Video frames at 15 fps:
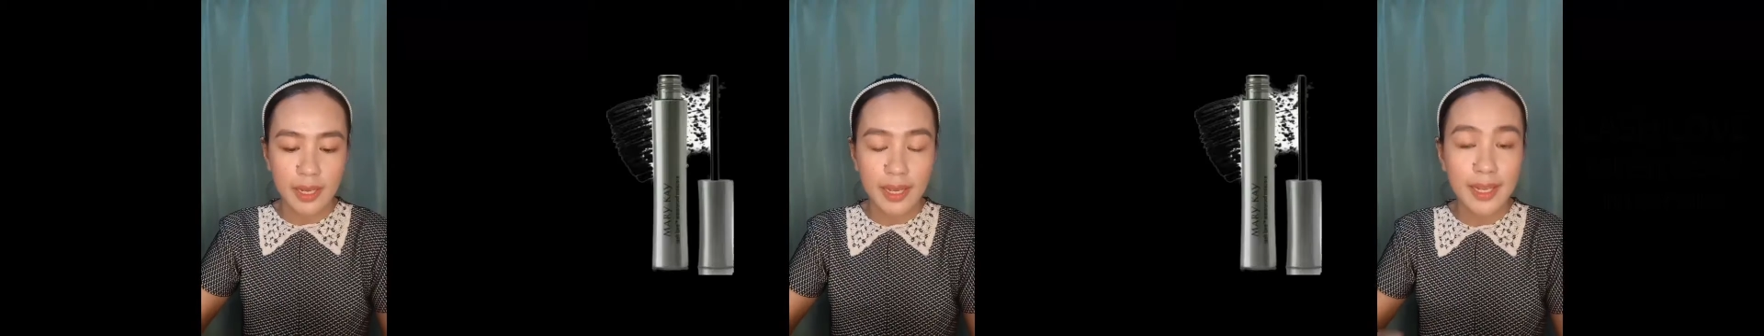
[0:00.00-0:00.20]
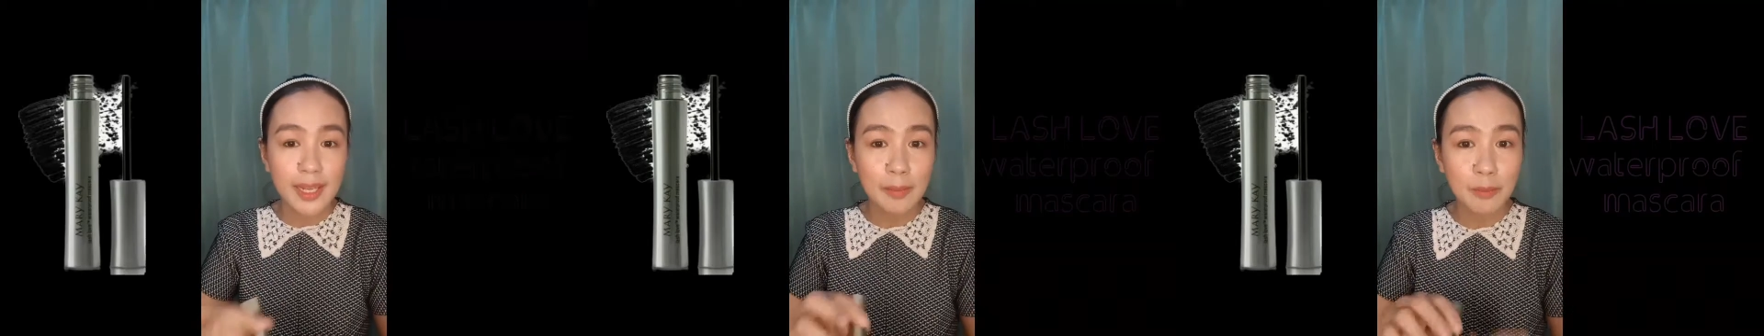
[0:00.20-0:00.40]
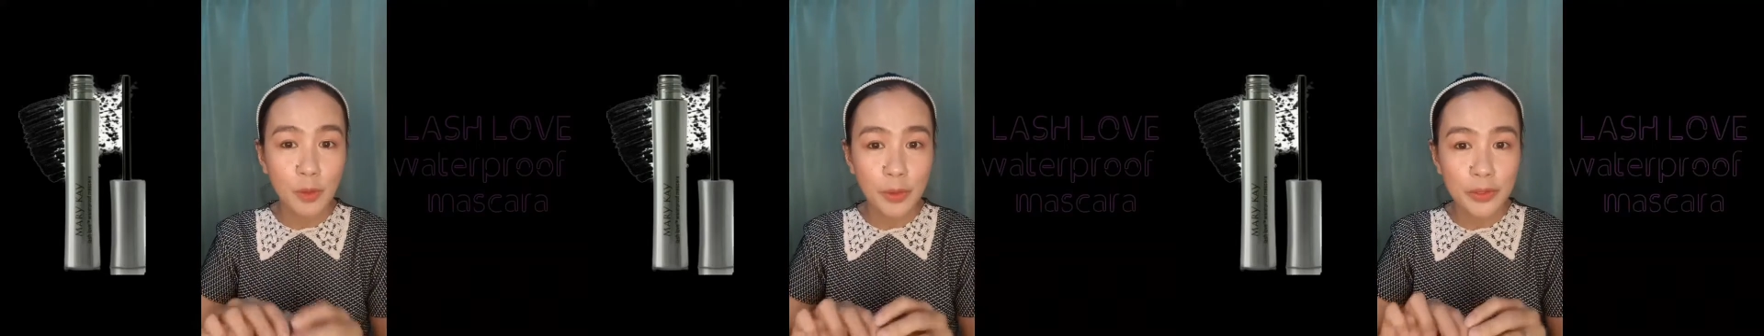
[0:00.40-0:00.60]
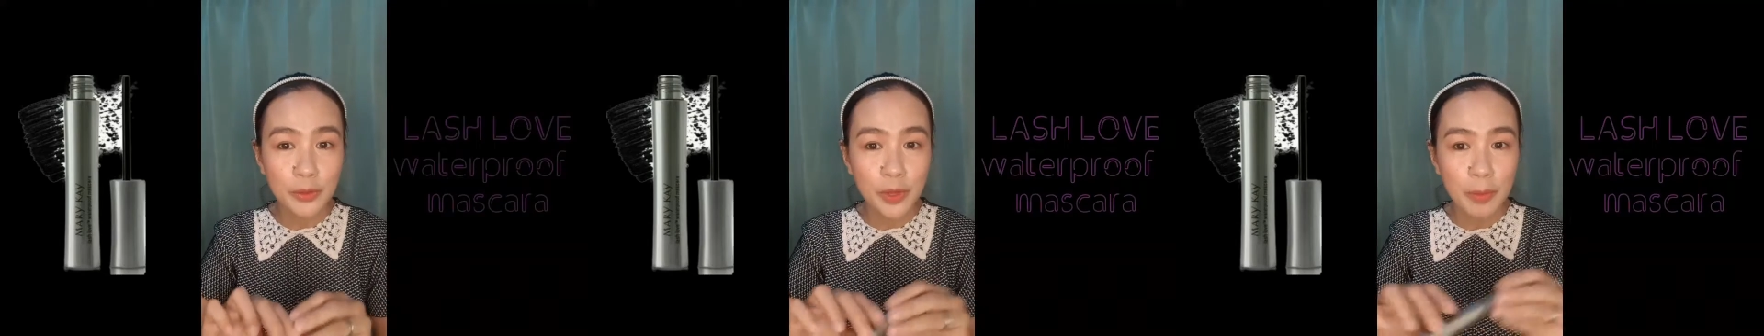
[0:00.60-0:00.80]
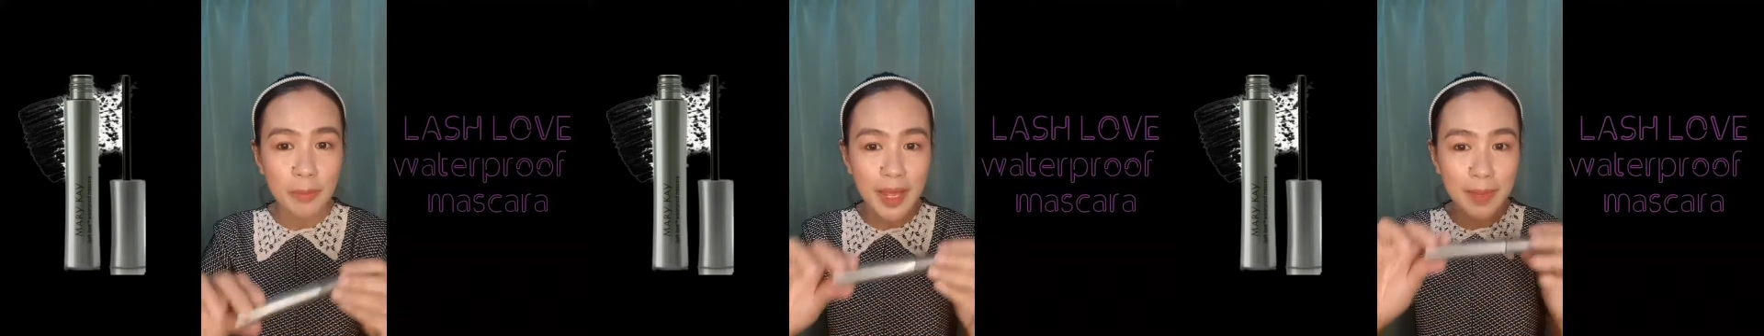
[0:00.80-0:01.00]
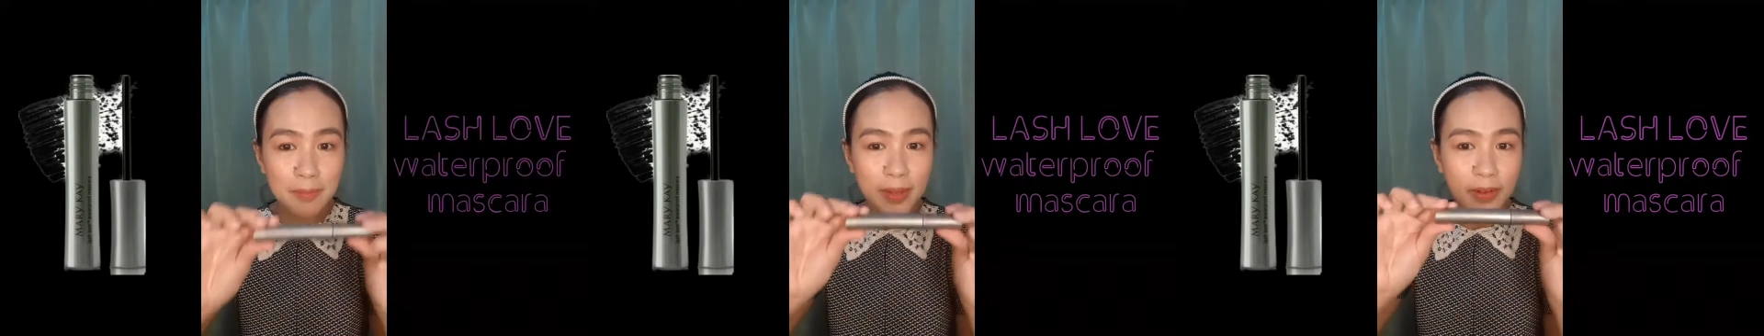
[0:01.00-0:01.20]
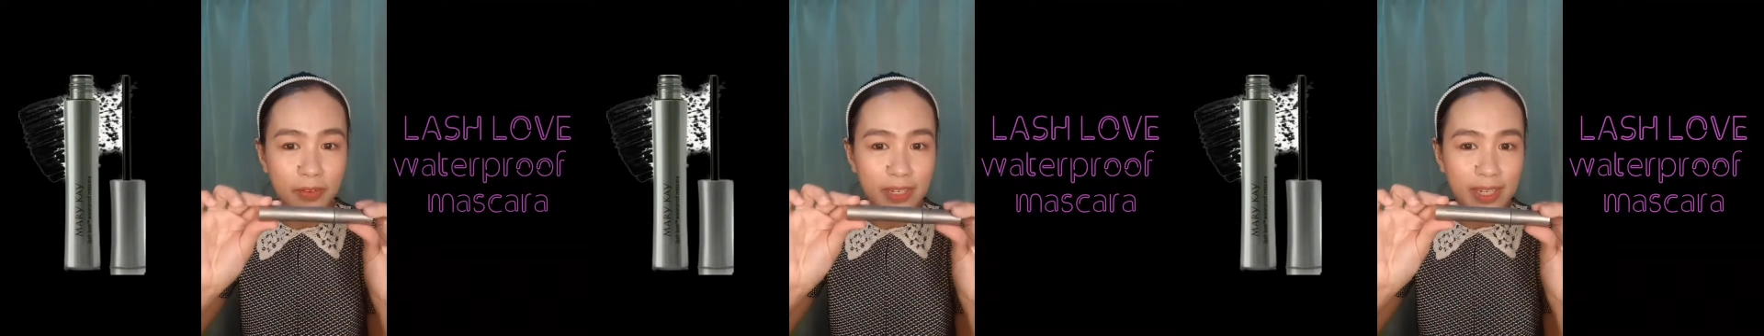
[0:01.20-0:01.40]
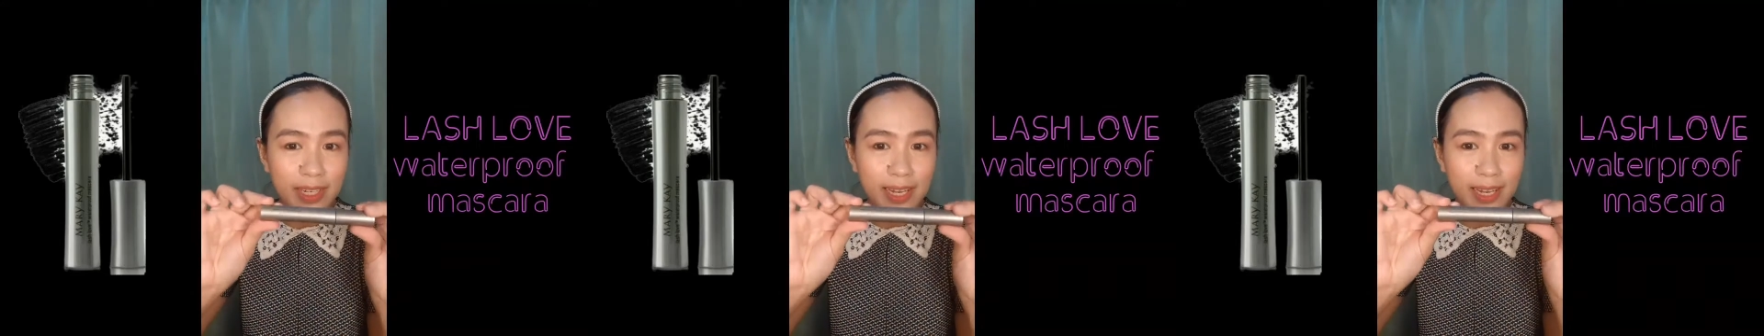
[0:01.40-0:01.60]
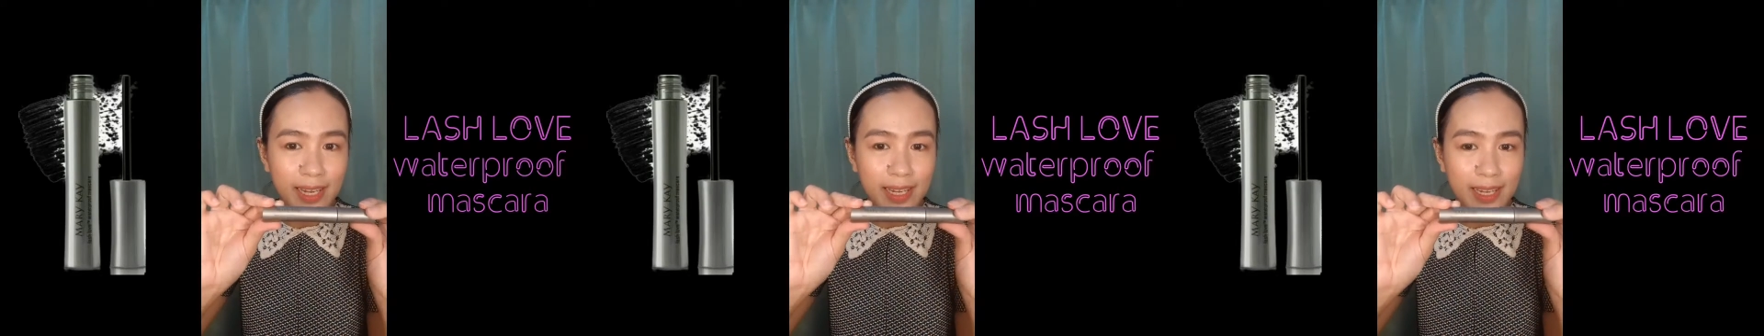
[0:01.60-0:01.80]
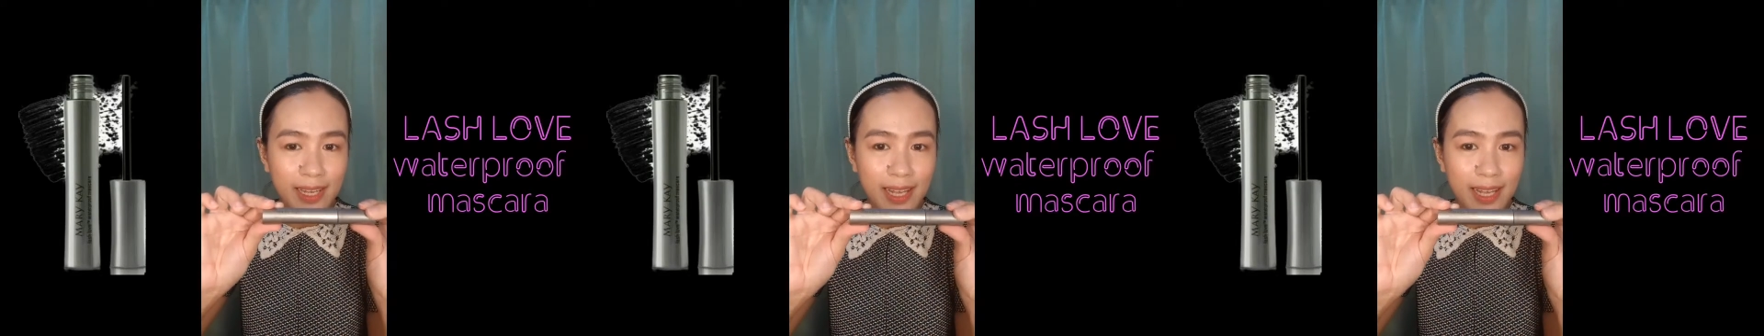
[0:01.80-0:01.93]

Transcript: And I'm going to apply Mary Kay